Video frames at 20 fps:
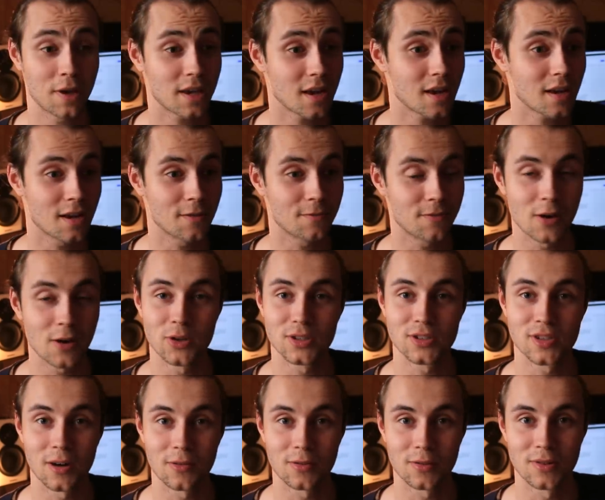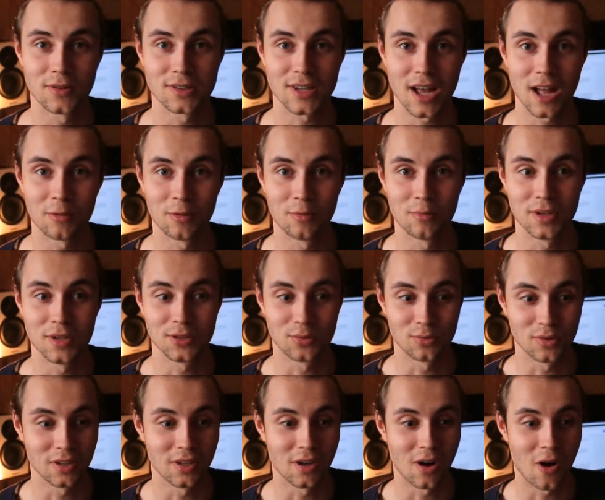Picking a favorite song from this album is
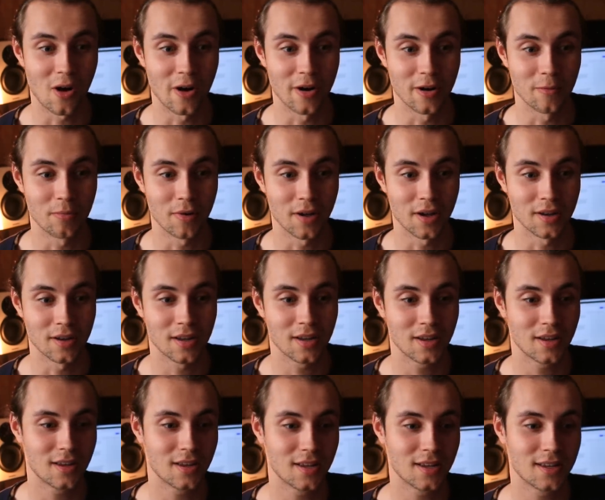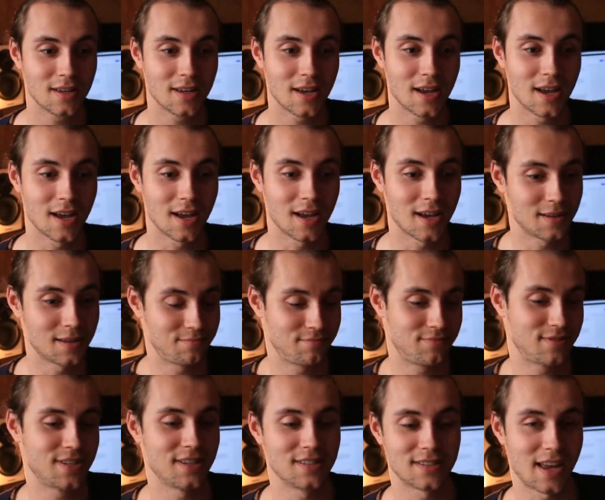really hard, but
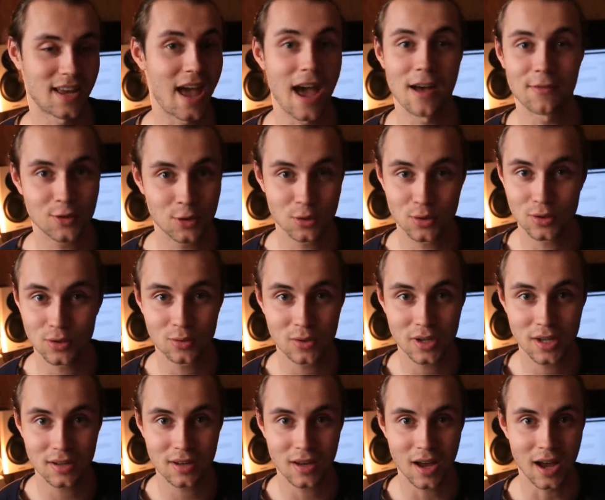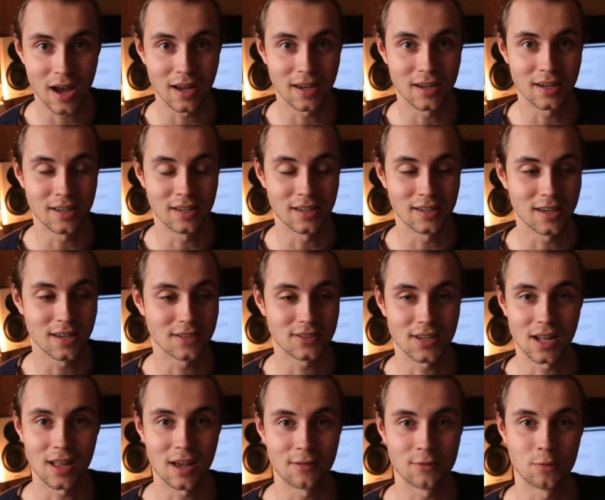since I have to do it, I guess
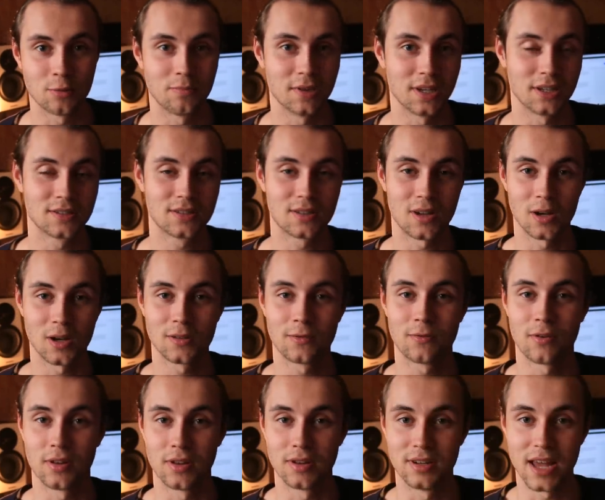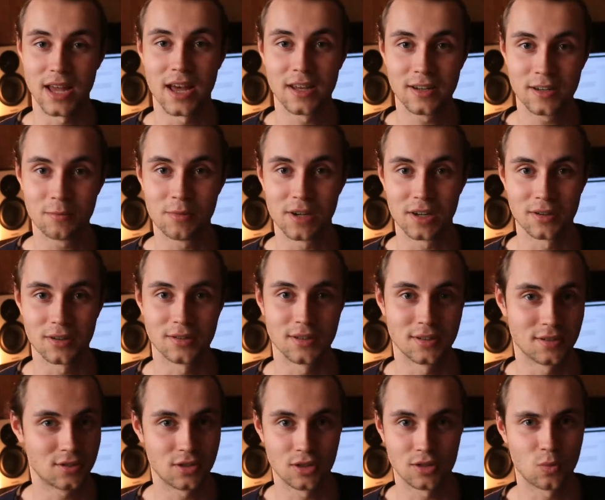I'll have to pick Song for the Dead because
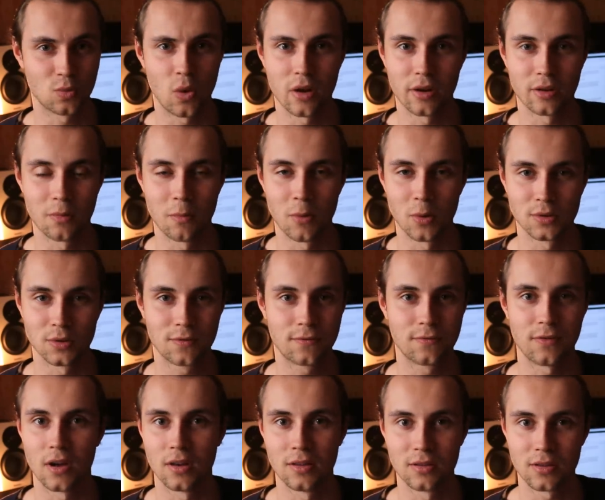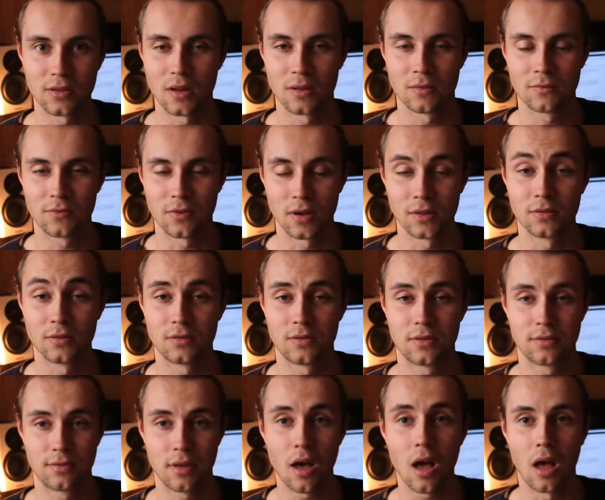it's just one of the most fun
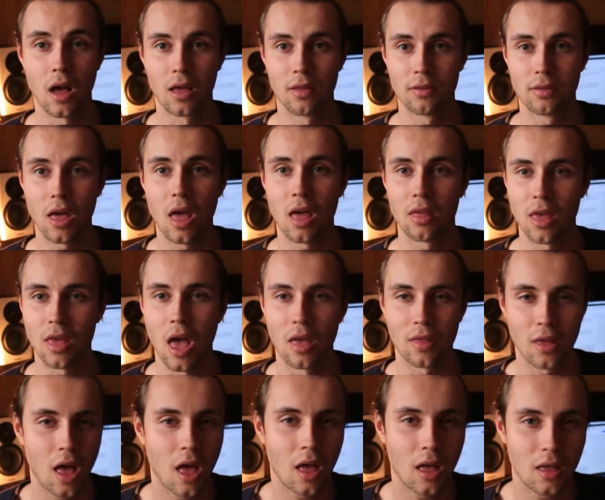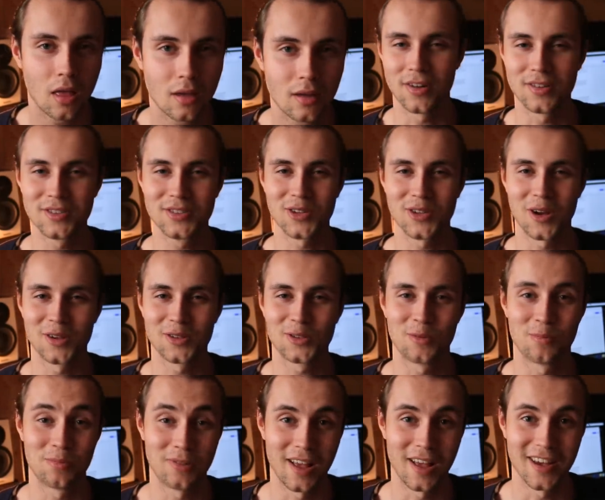songs
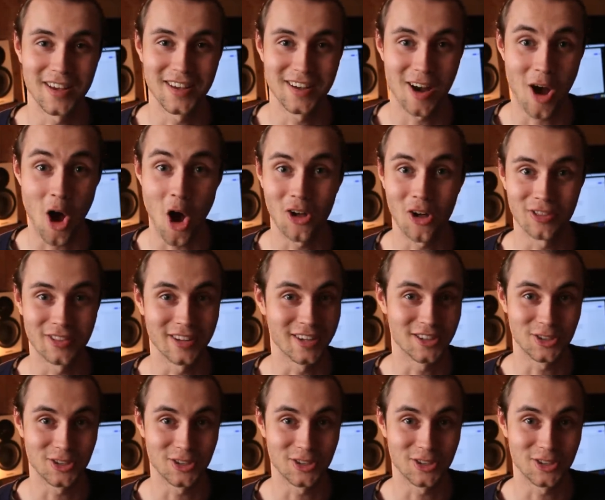to play on the